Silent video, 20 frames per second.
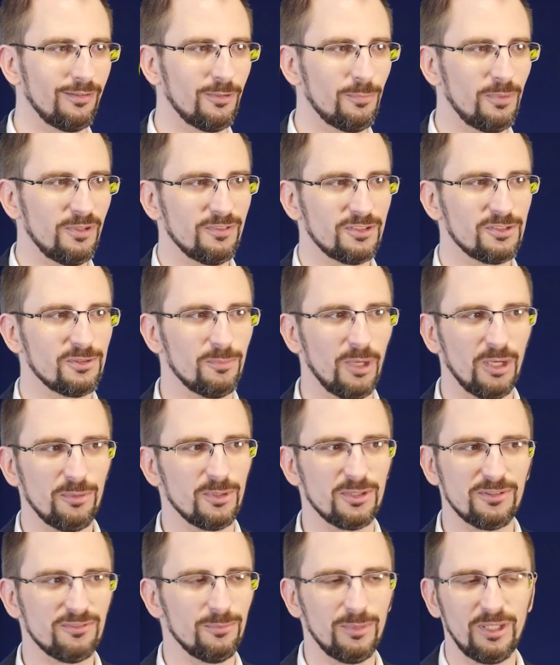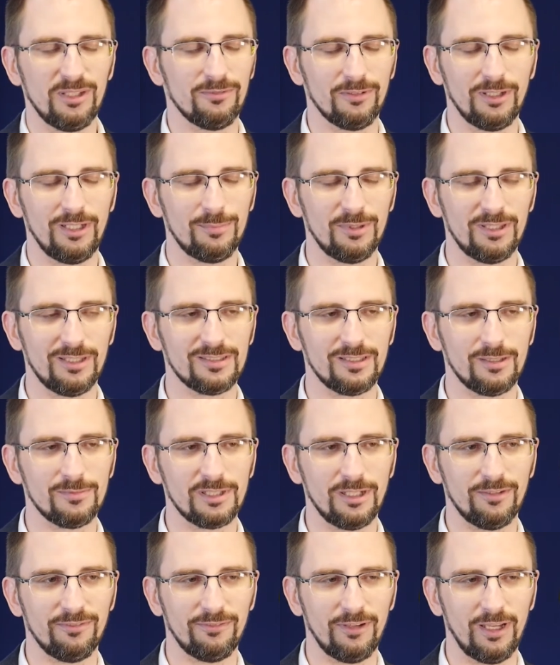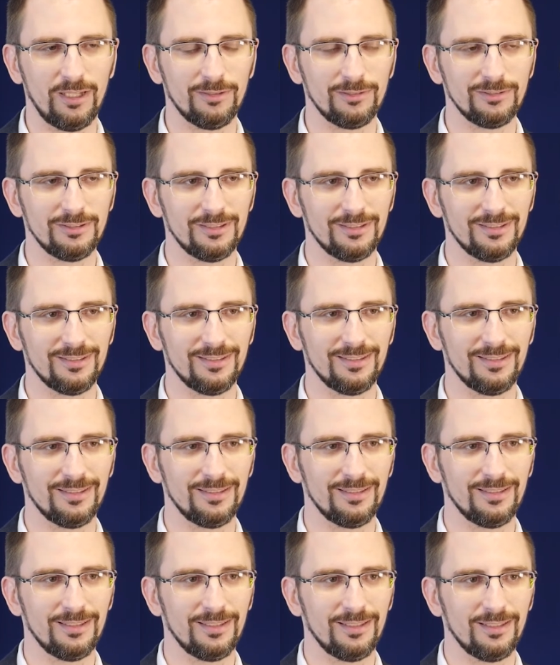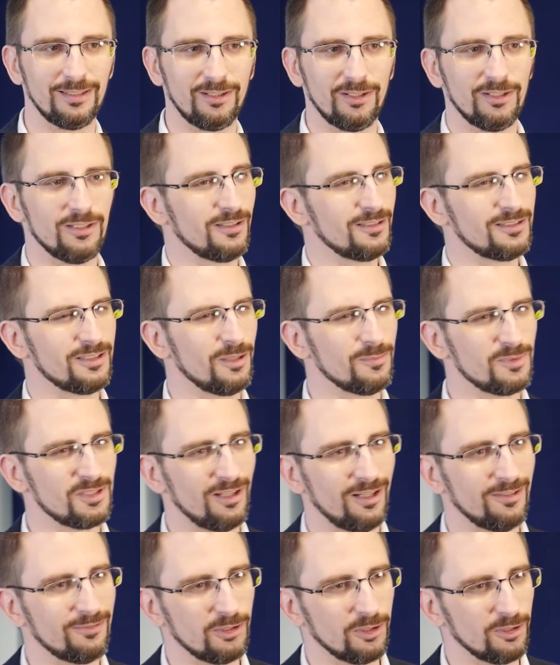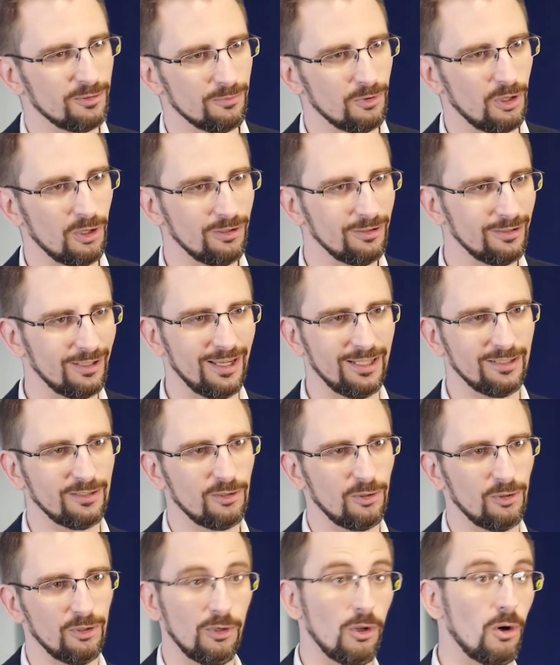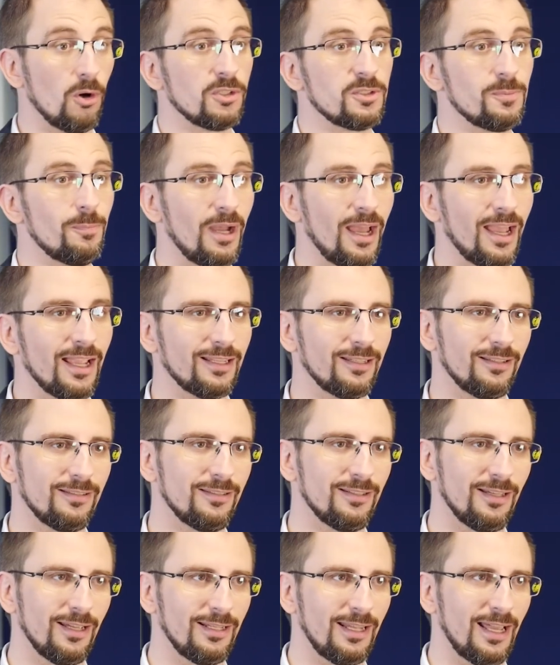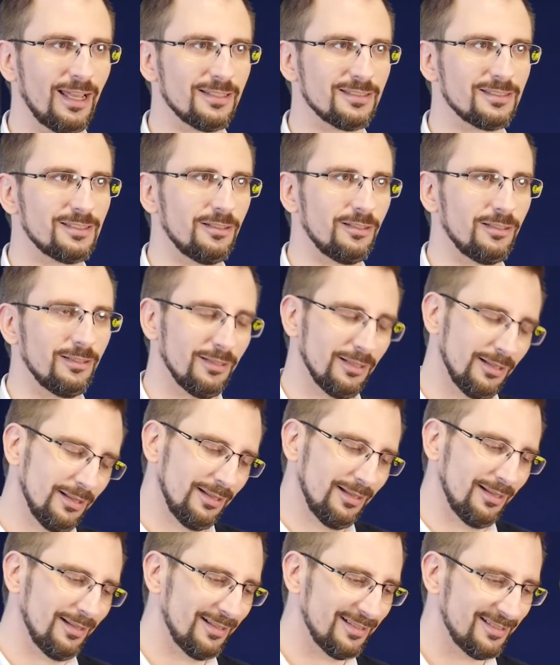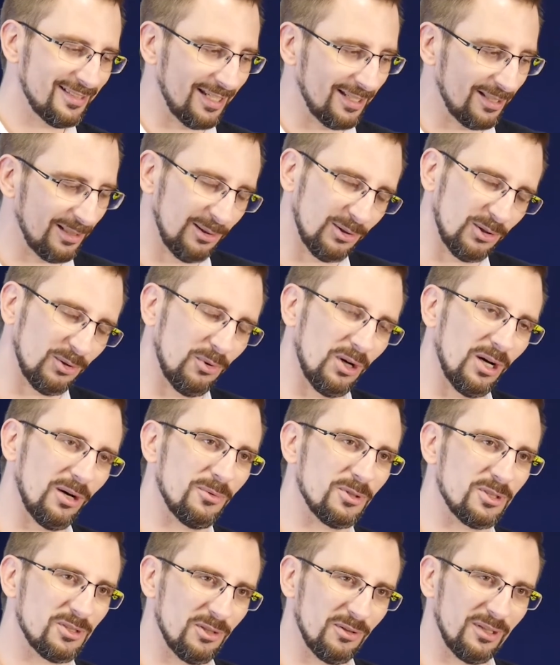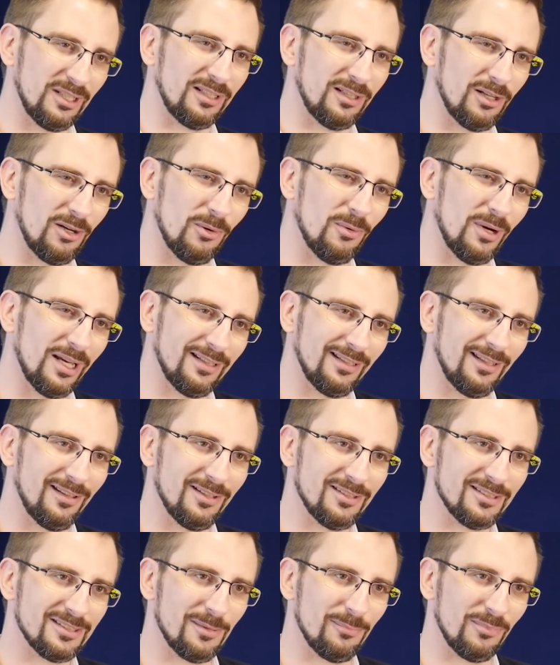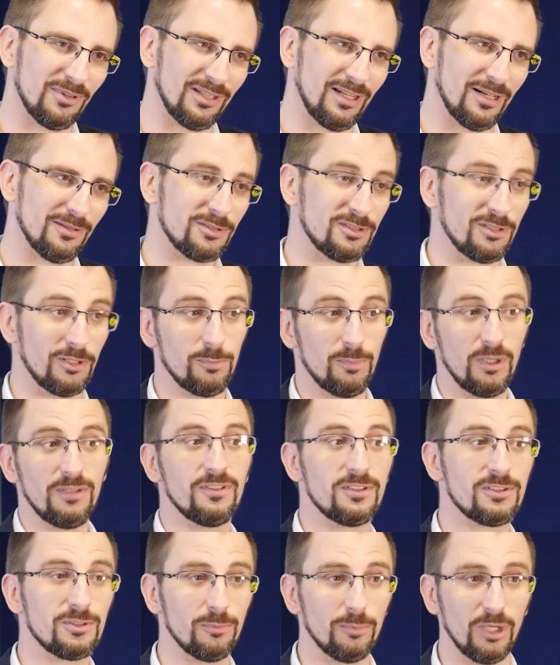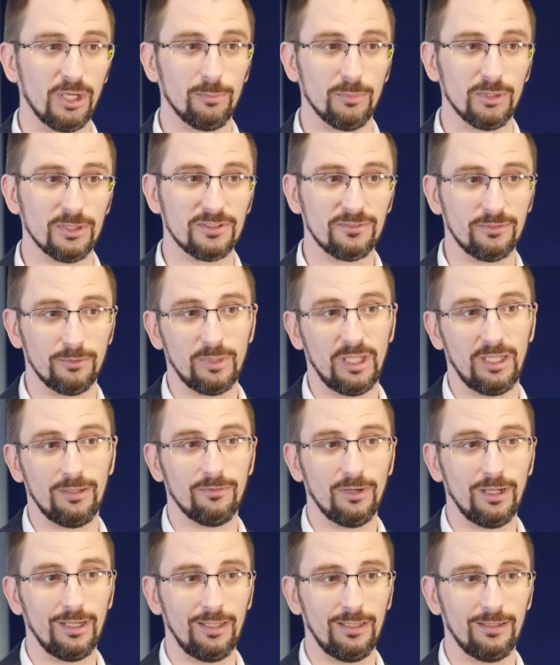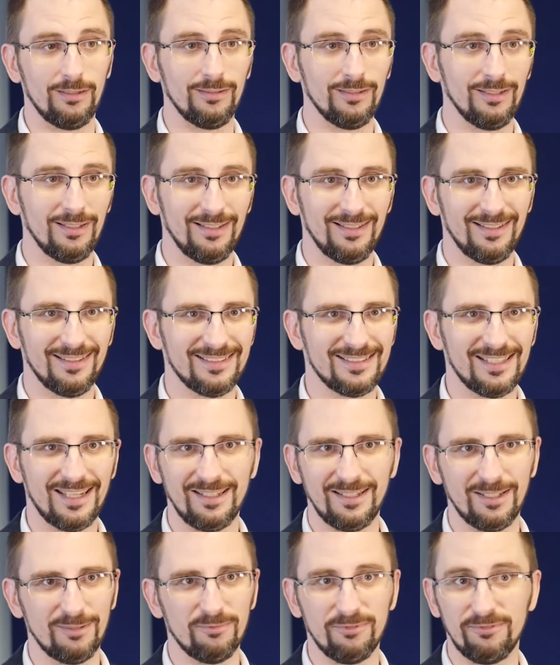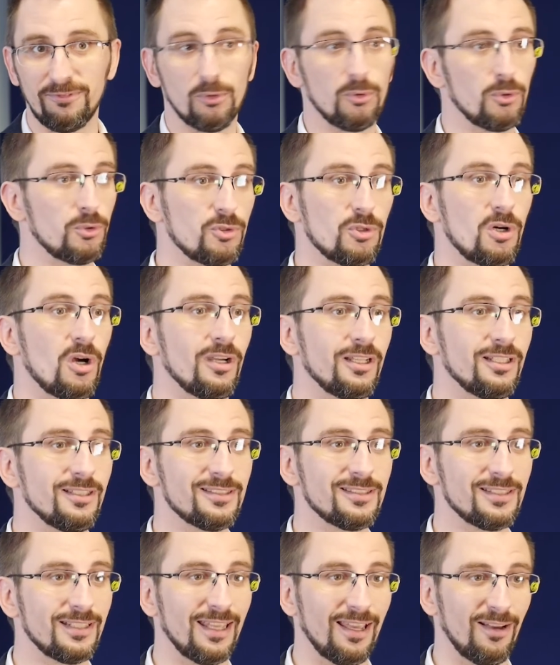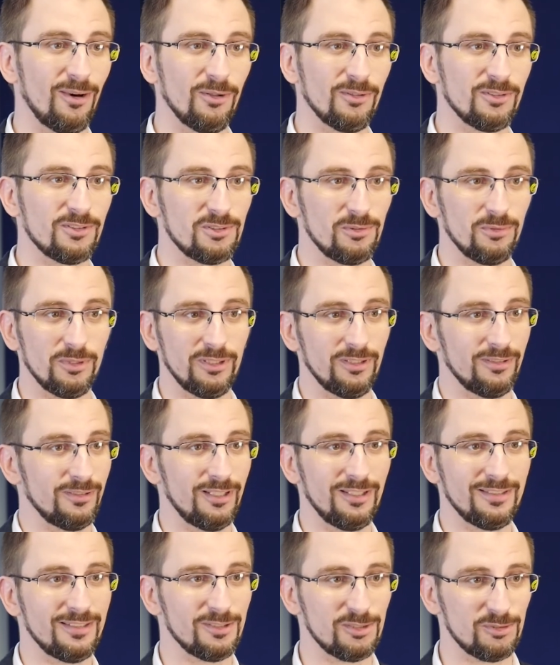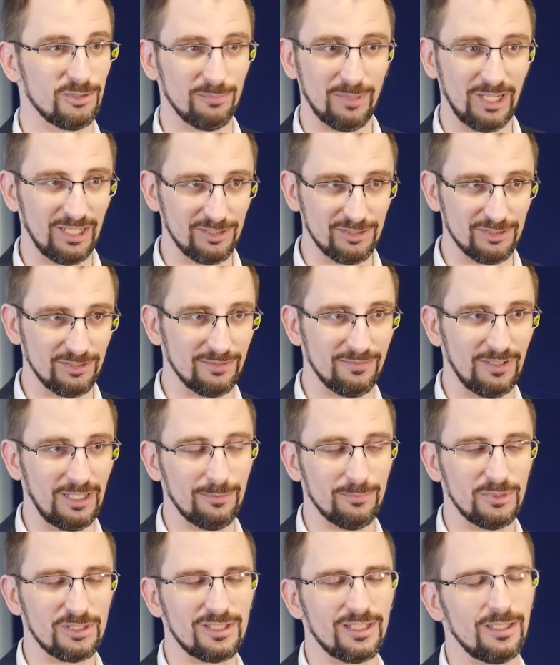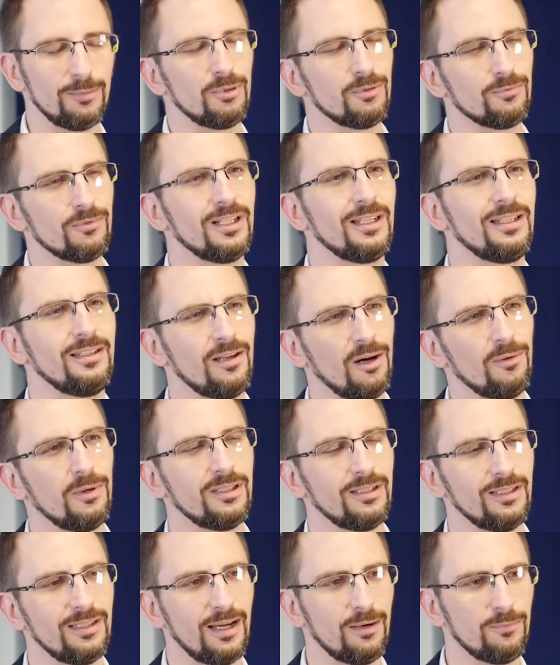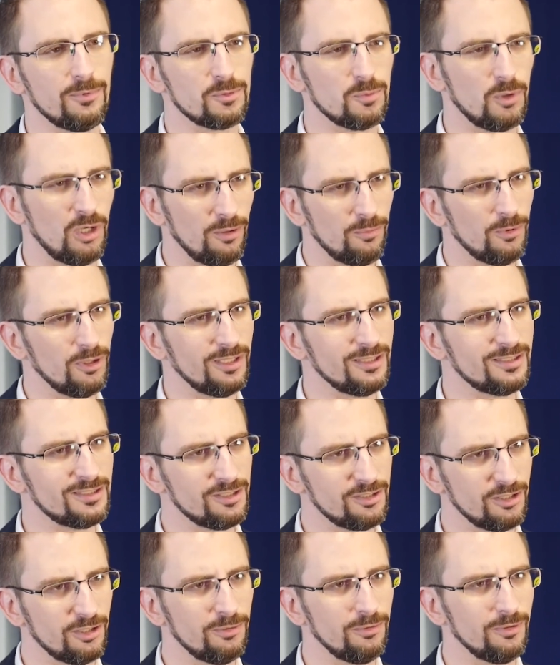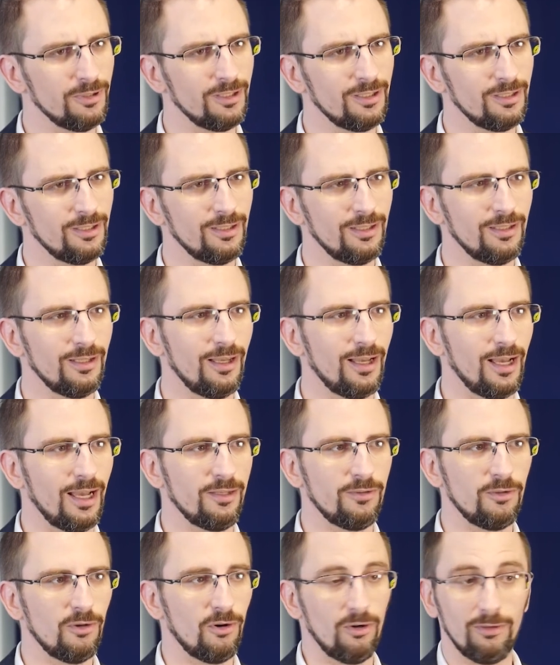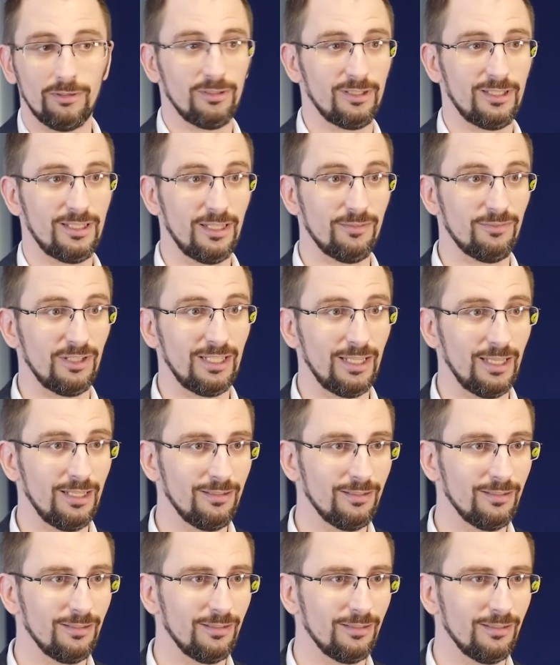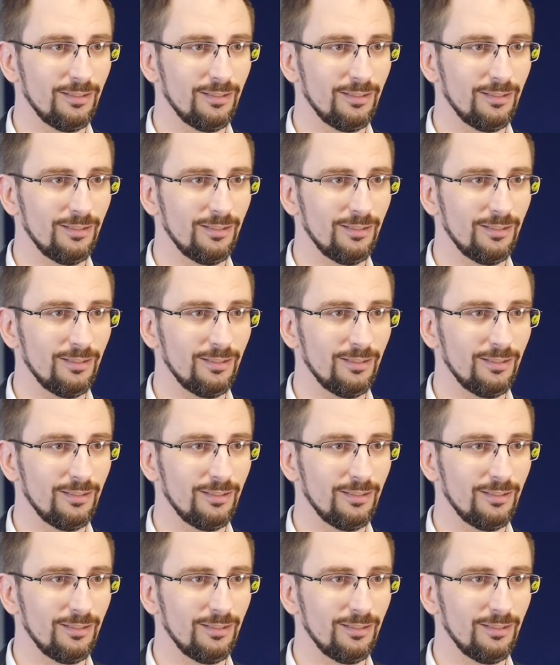the pivotal moments for me have really been the times that I've failed, kind of the times that I've got it wrong and got knocked back and had to take a look at what I was doing and go away and learn something else. So the pivotal moments for me really are taking 4 tries to get onto a district manager development scheme, but really knowing that that was what I wanted to do and not giving in.